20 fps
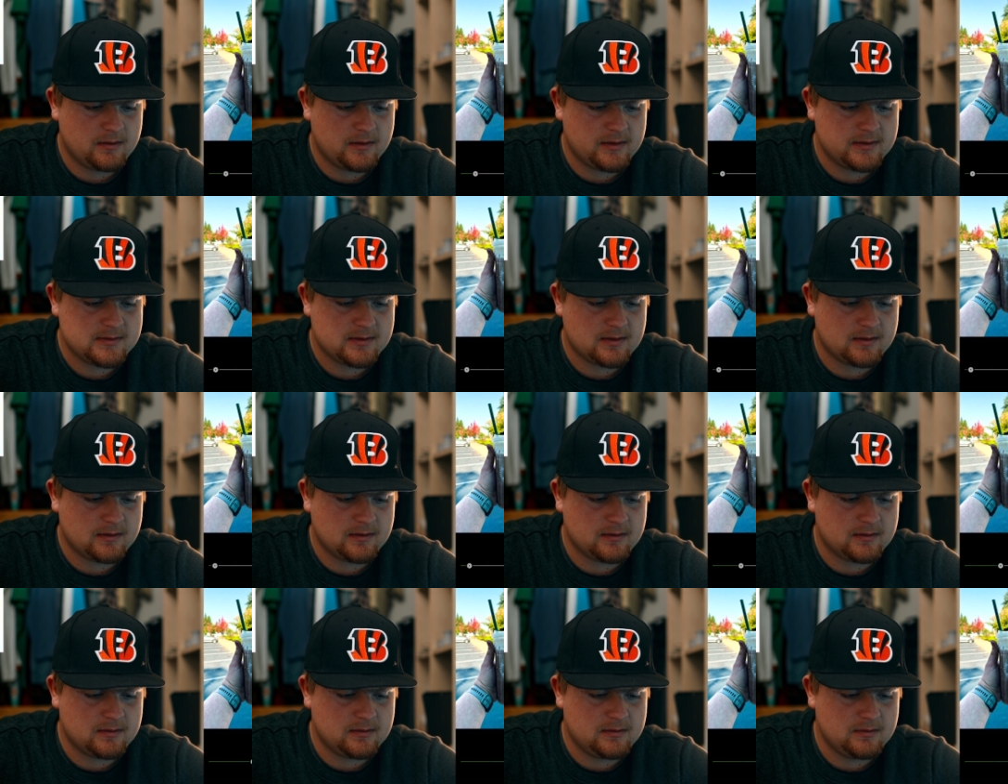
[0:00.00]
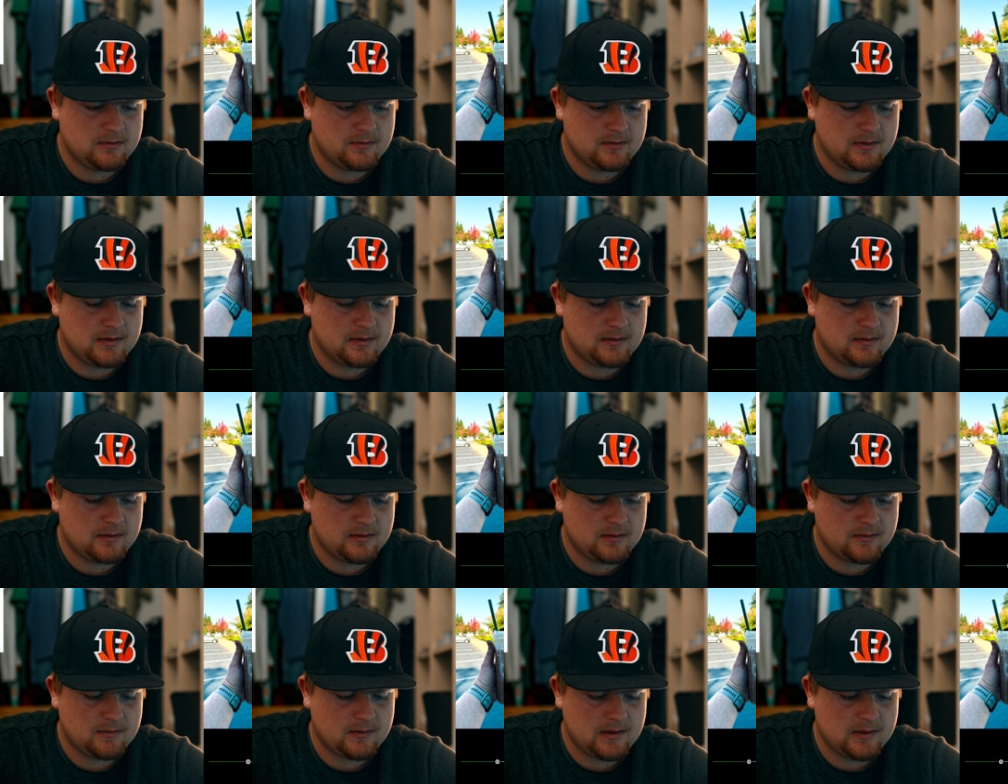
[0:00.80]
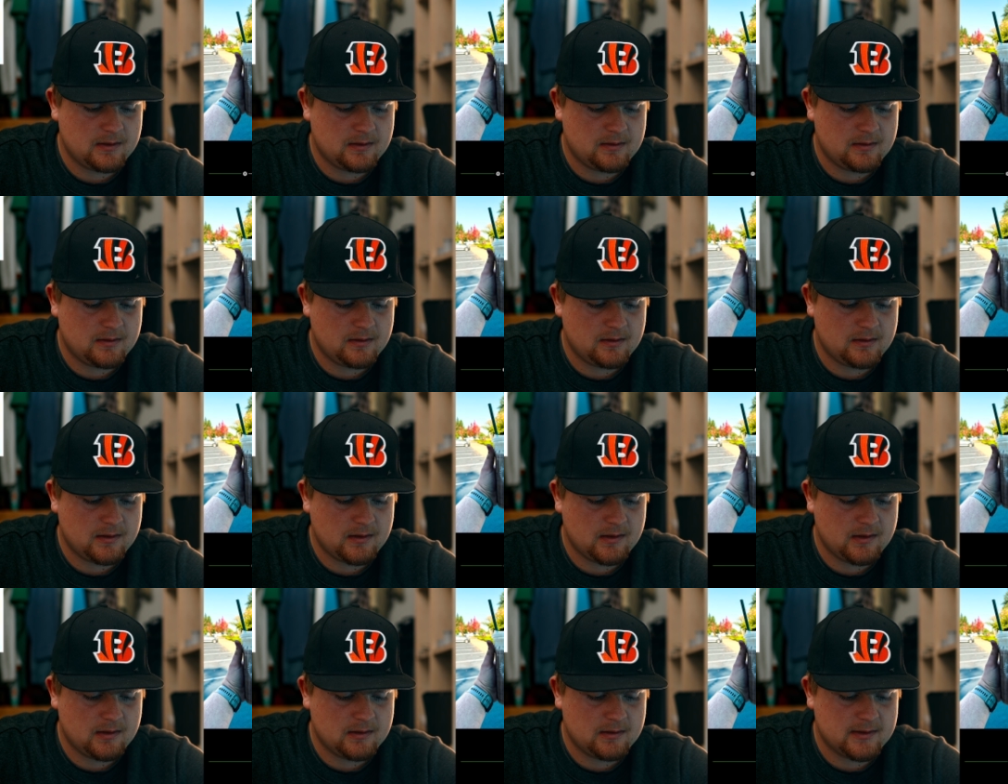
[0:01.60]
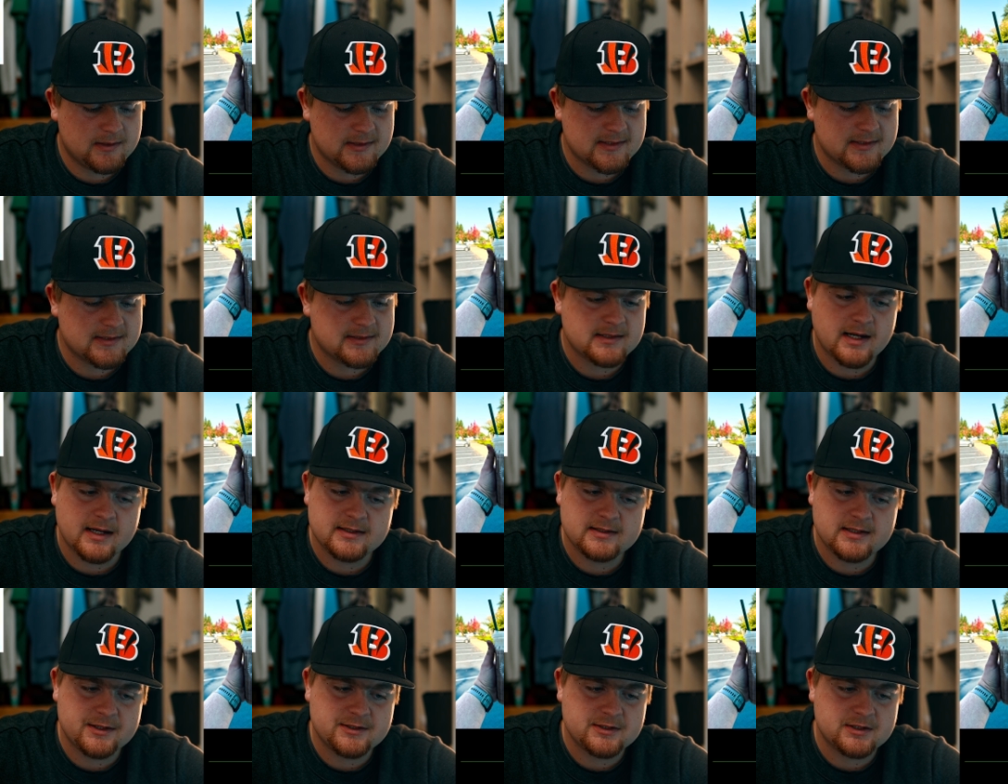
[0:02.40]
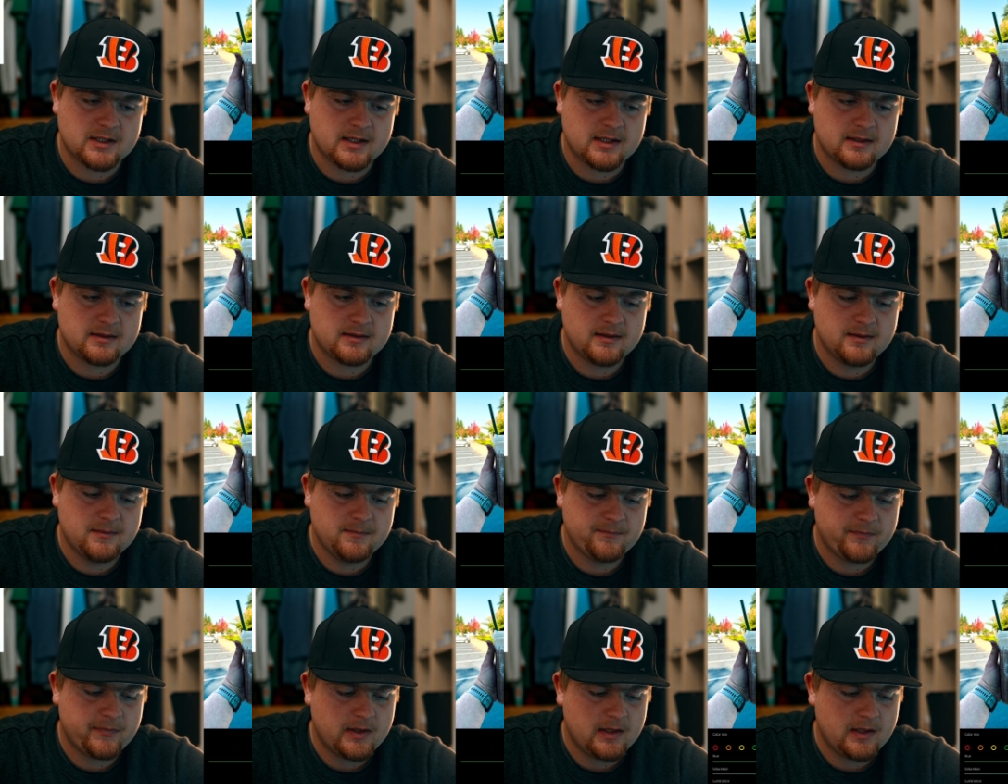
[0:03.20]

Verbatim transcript: That's not going to do anything right there because it's not touching anything.